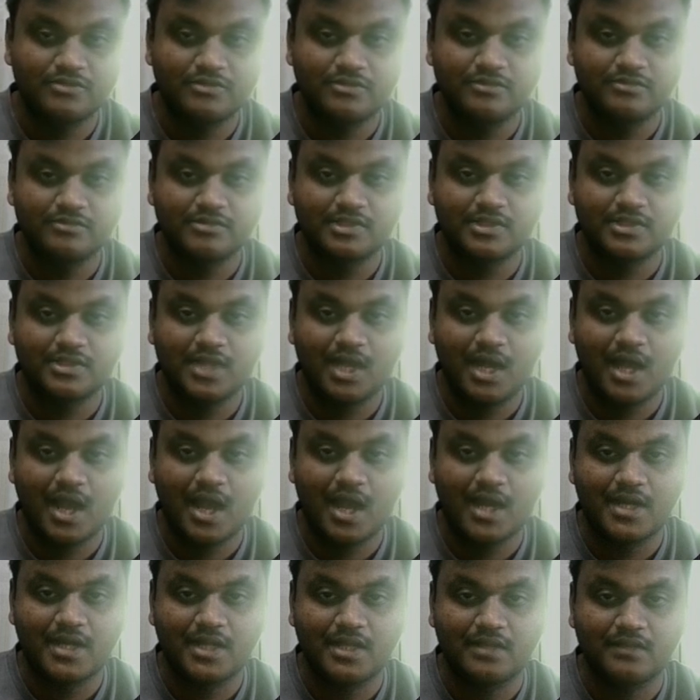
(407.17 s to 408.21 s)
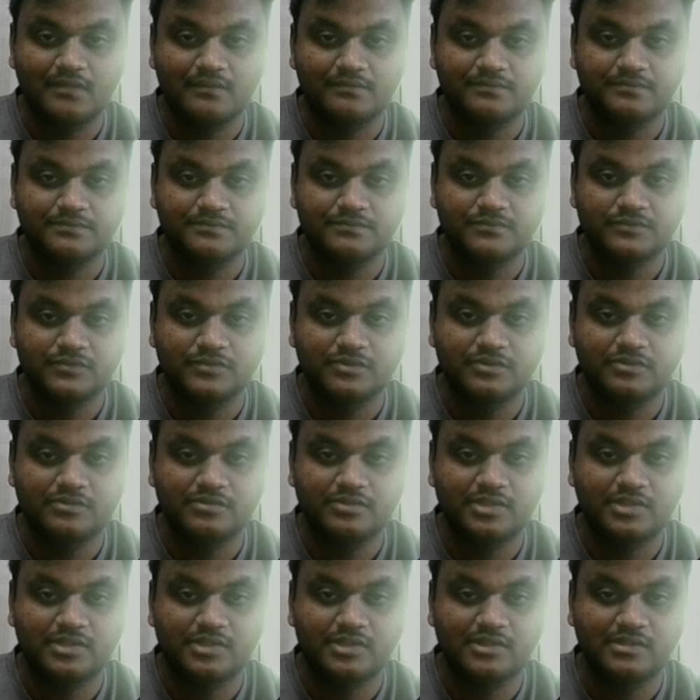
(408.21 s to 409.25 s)
using the ID,
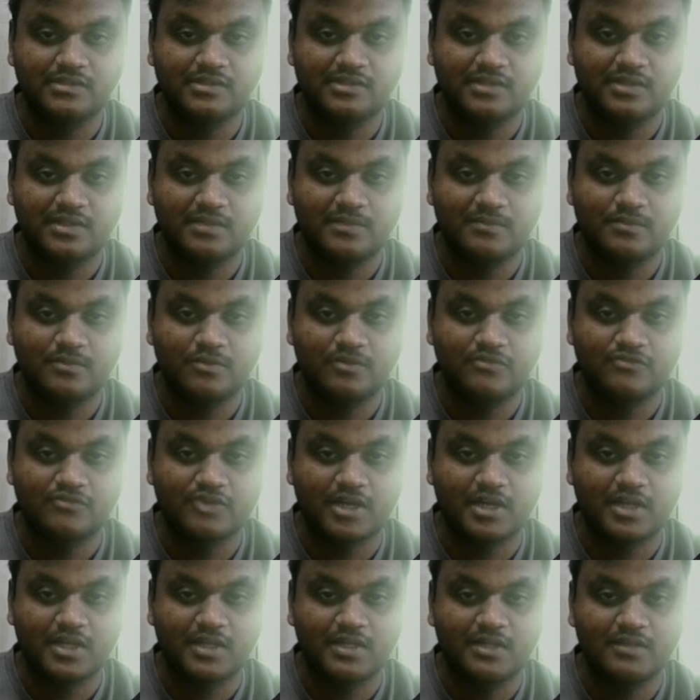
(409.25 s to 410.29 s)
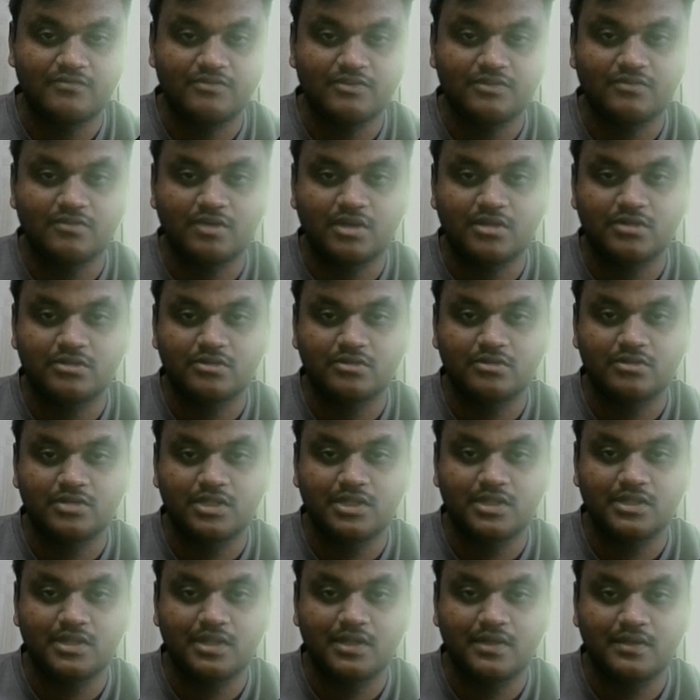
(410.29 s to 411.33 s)
using this post ID. If you want
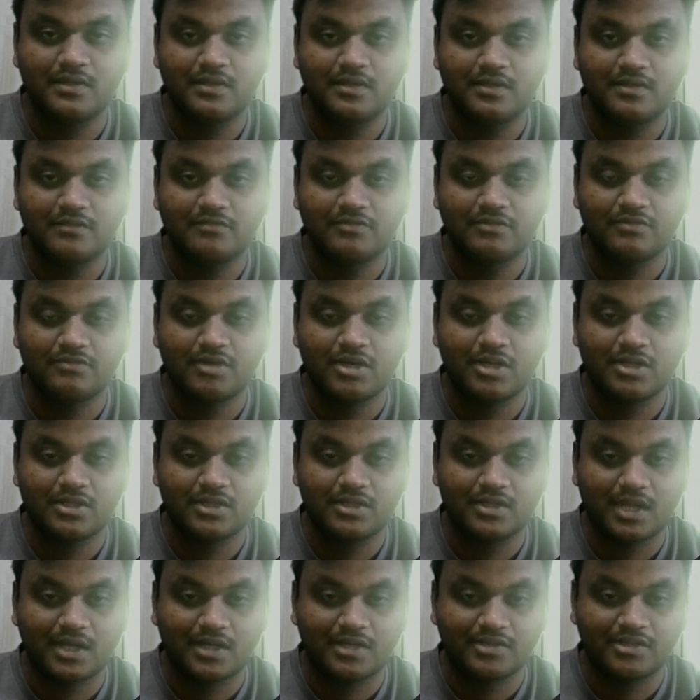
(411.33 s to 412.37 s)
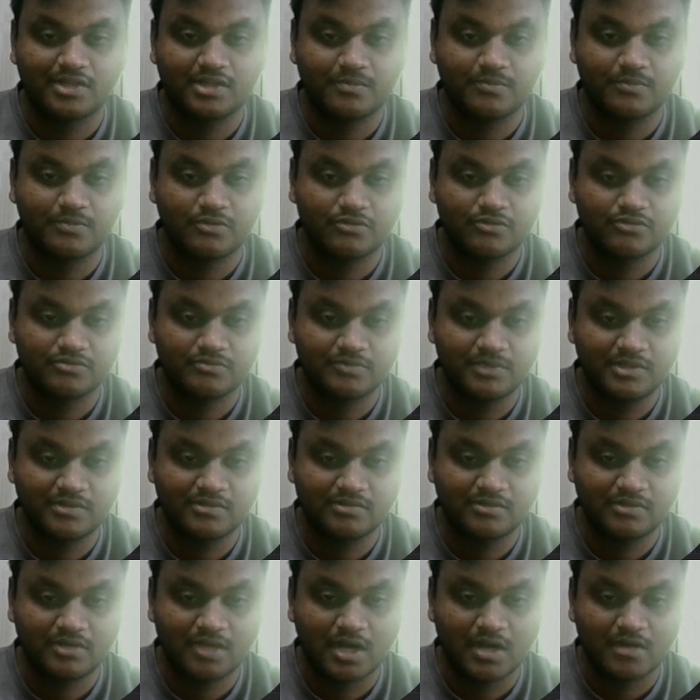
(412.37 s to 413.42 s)
only the, if you want another post
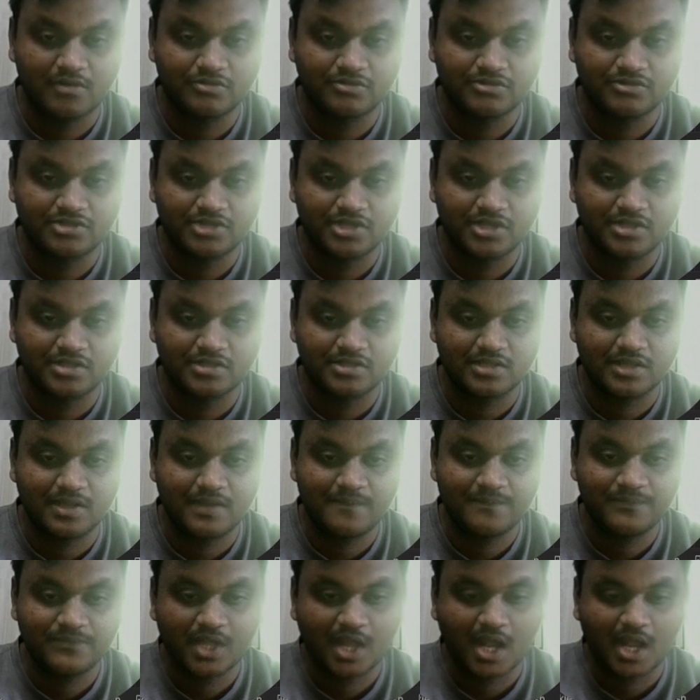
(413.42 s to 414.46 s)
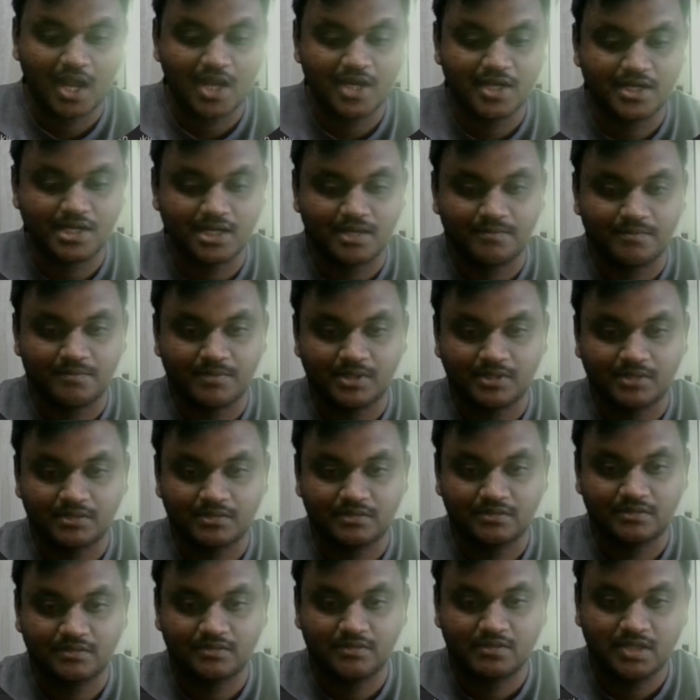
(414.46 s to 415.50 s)
means you have to change the ID
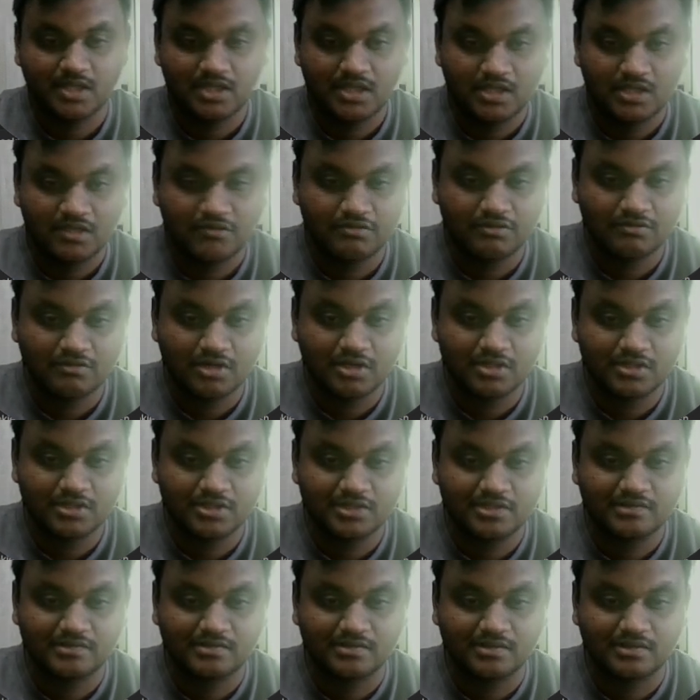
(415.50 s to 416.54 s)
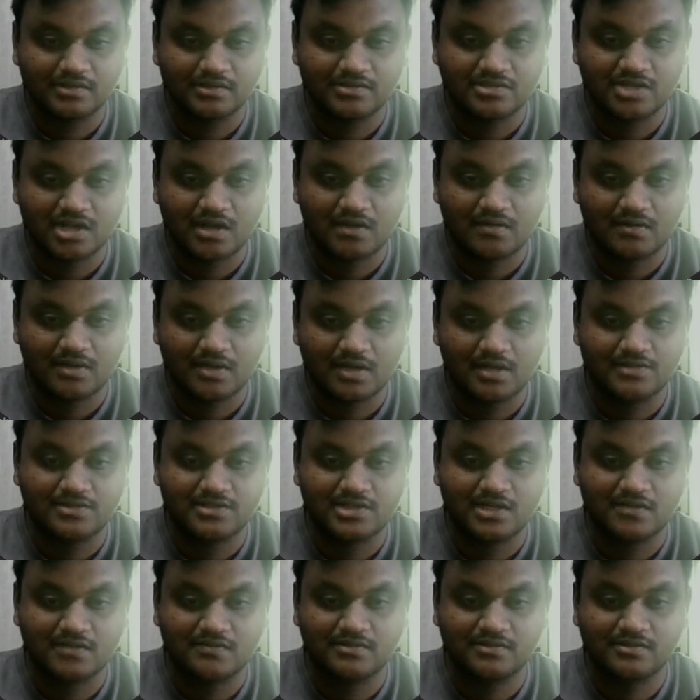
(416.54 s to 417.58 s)
number. If you want this
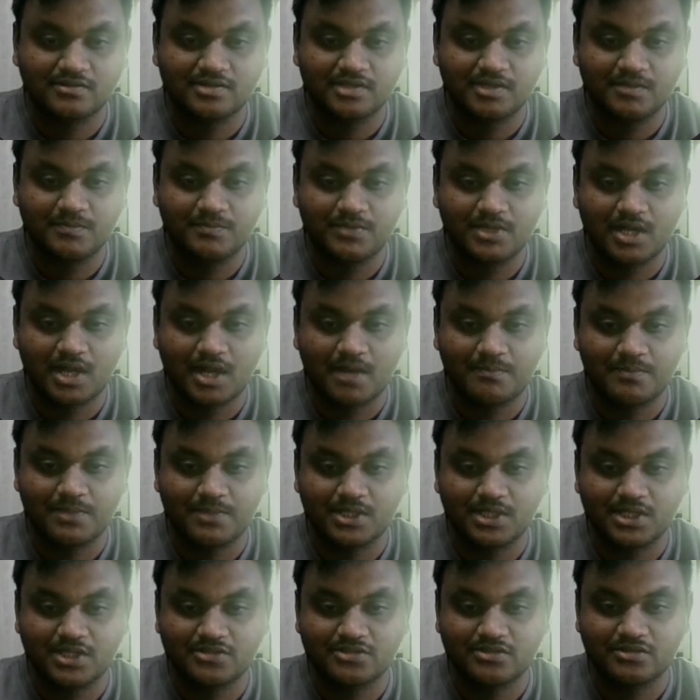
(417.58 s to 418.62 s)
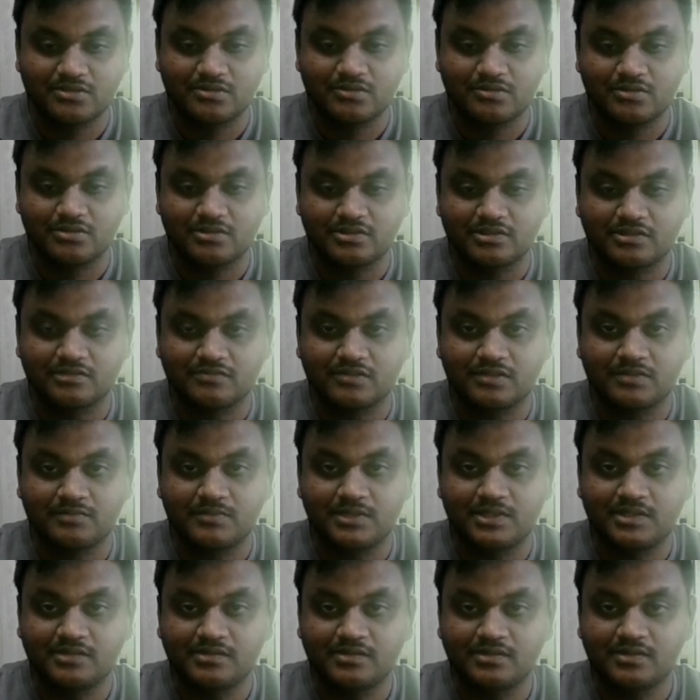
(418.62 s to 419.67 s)
JavaScript application code, this
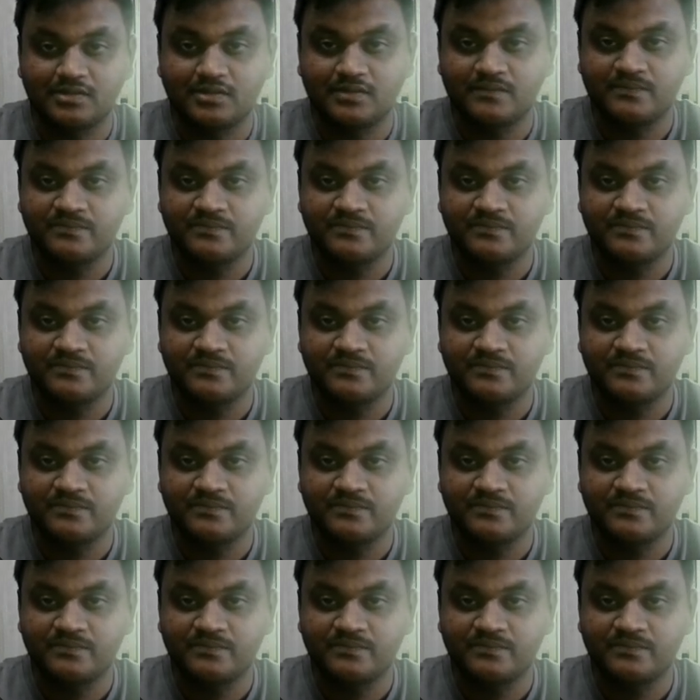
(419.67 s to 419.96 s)
one means